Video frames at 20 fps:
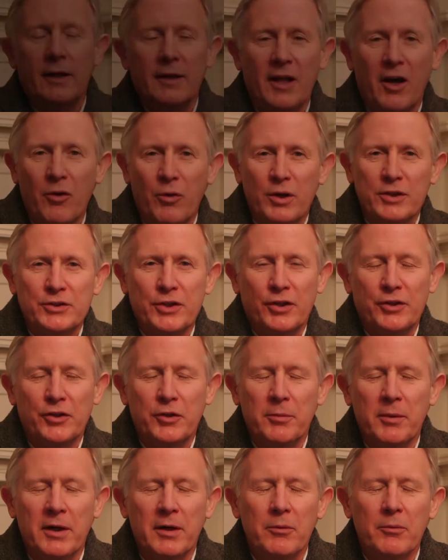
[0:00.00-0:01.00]
Now I want to talk to
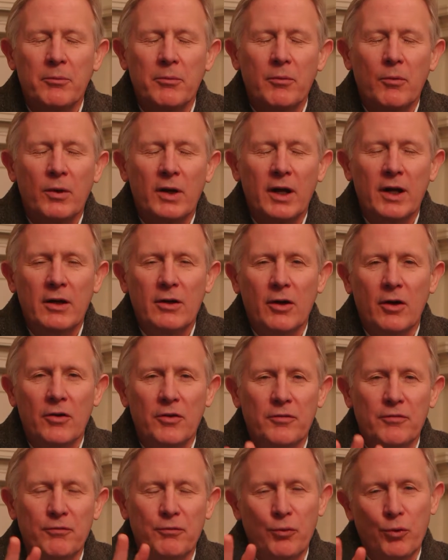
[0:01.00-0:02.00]
you about what I call
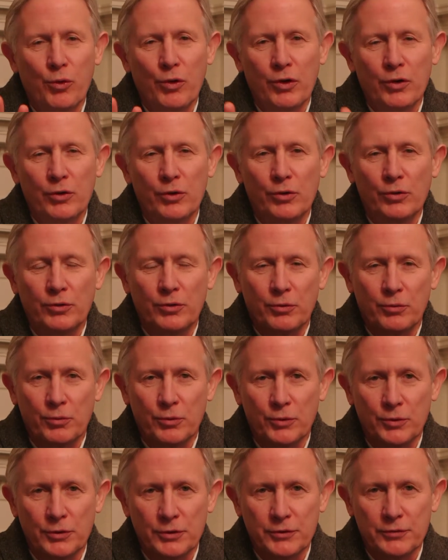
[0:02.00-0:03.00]
the 4 golden
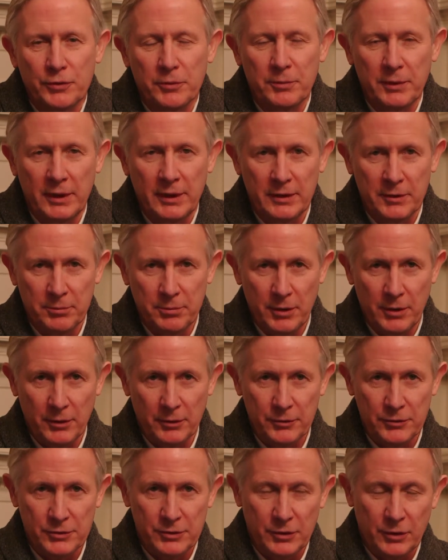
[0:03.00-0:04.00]
rules for being
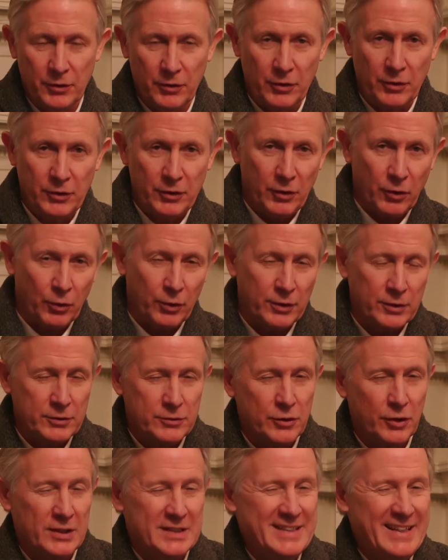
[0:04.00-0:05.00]
deposed. You know, the good Lord
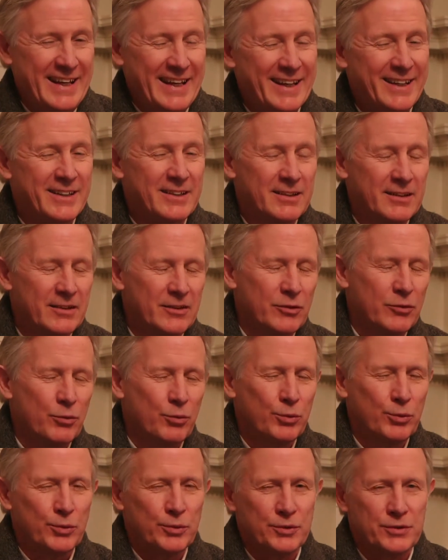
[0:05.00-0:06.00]
took 10
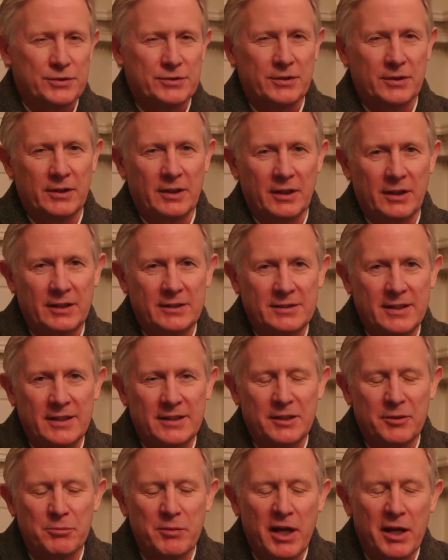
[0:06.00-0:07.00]
rules in the 10
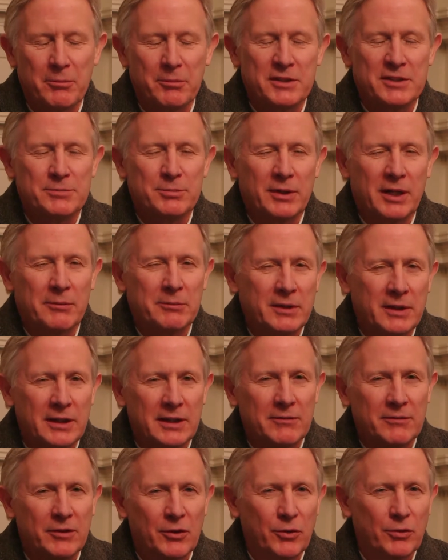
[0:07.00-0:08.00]
commandments, but I'm going to
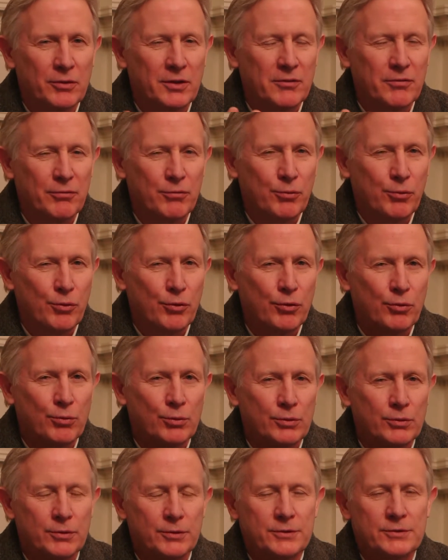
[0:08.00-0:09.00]
give you only 4
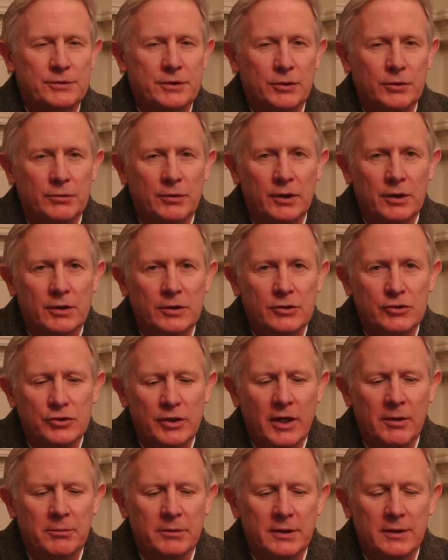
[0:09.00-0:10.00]
rules to do a good
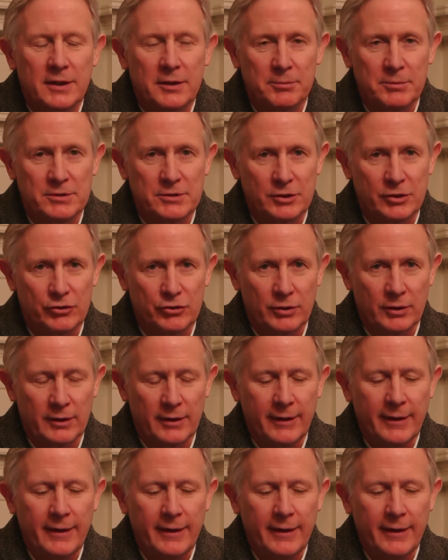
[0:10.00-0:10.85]
job in a deposition.